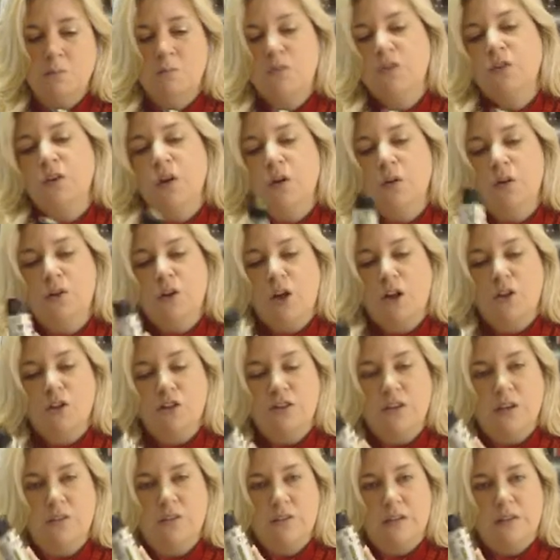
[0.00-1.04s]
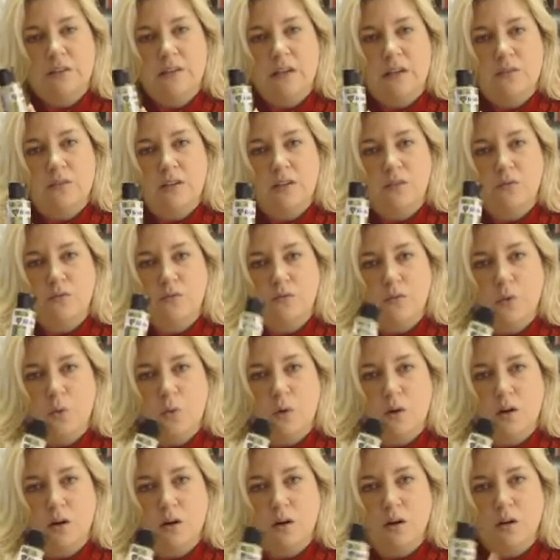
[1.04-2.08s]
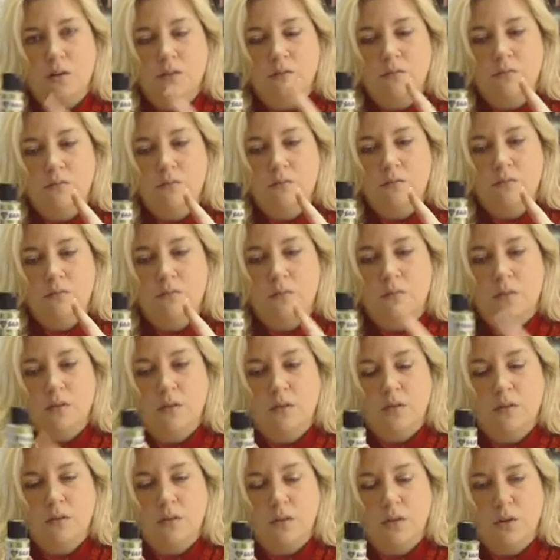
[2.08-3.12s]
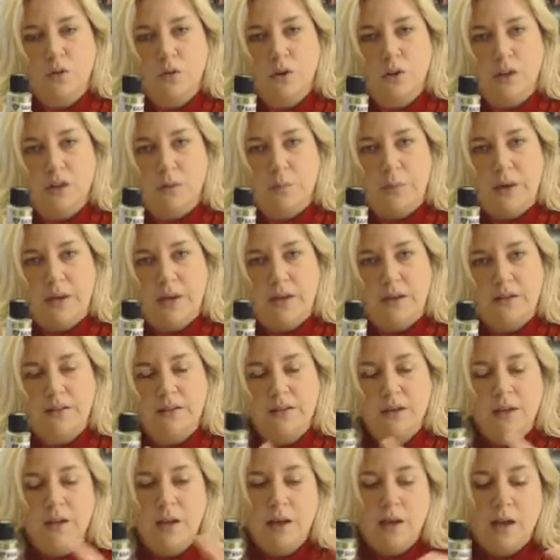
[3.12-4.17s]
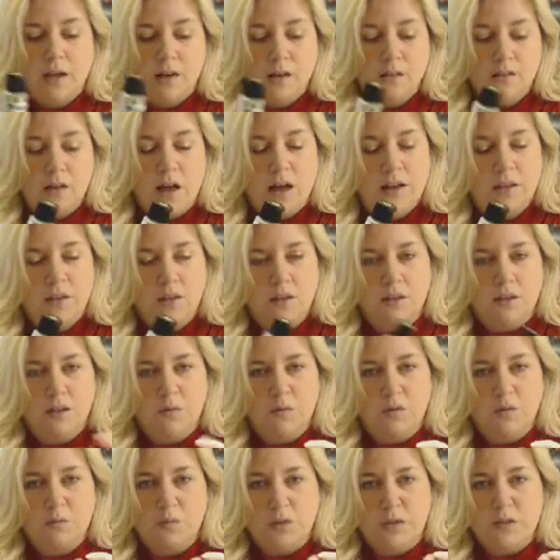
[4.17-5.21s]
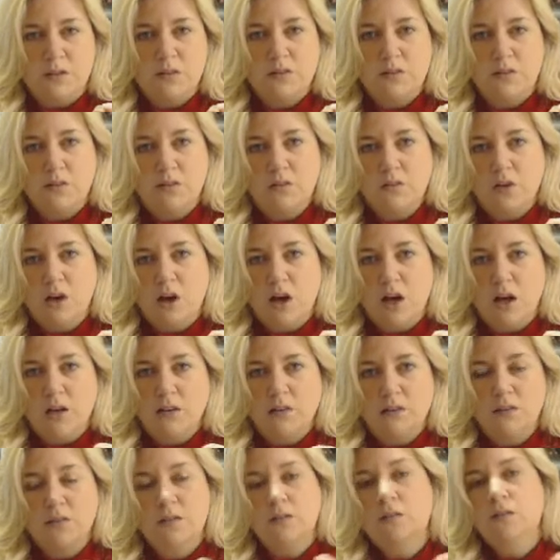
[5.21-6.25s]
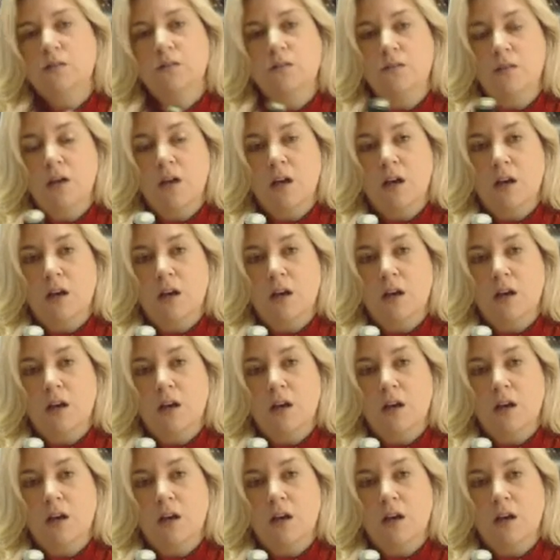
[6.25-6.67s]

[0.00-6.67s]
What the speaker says: So $1.77 for the acrylic paint, and a lot of the Glimmer Mists cost